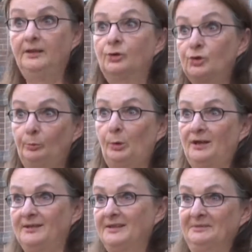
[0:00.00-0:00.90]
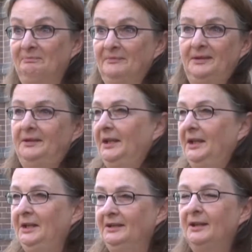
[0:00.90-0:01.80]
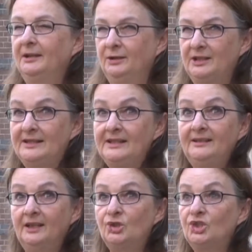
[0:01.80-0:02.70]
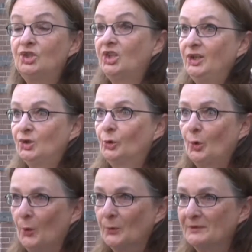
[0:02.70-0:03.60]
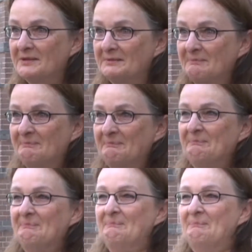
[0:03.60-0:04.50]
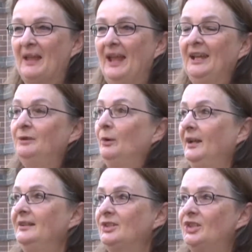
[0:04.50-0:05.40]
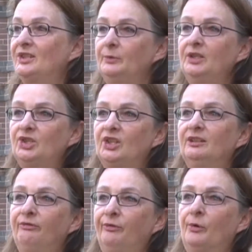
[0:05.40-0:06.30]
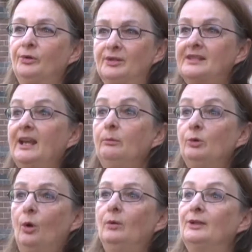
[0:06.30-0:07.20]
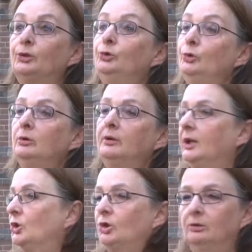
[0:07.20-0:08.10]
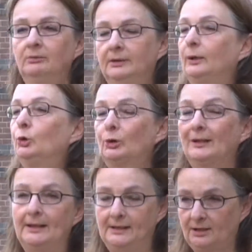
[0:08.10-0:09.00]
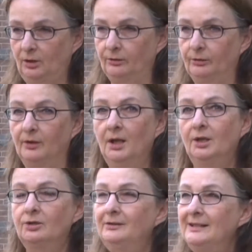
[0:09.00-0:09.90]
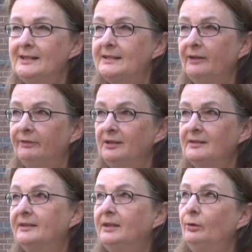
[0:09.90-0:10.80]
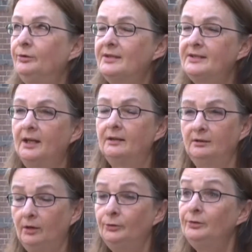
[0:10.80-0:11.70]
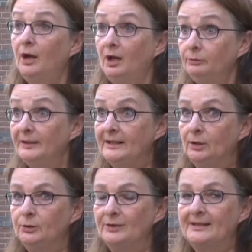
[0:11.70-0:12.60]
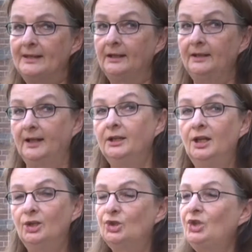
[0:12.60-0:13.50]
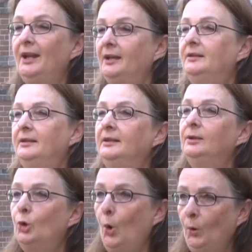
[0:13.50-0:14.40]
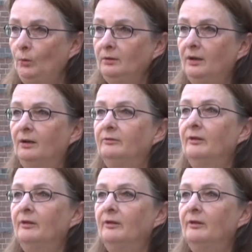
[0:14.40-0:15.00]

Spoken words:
They're surprised. They see that she changed her goals. And when she's reaching for the same goal at a new location, they look less longer. So this is evidence that they already understand that she had the goal,